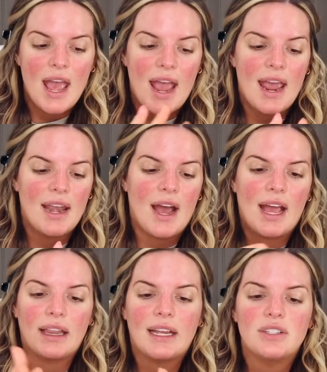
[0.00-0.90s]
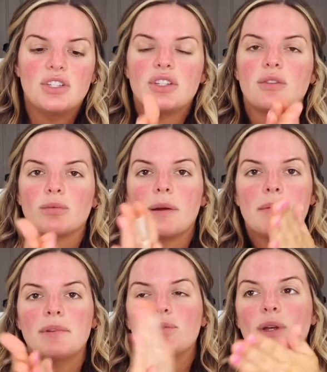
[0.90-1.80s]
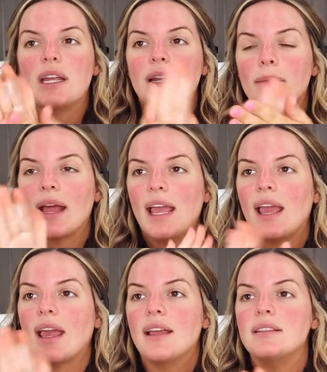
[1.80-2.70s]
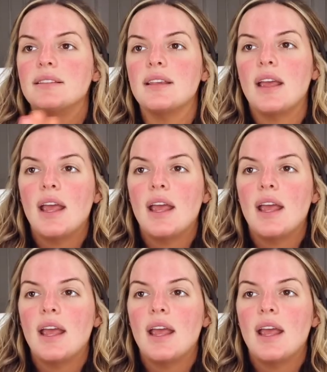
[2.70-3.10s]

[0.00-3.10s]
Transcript: And I like to just rub it between my hands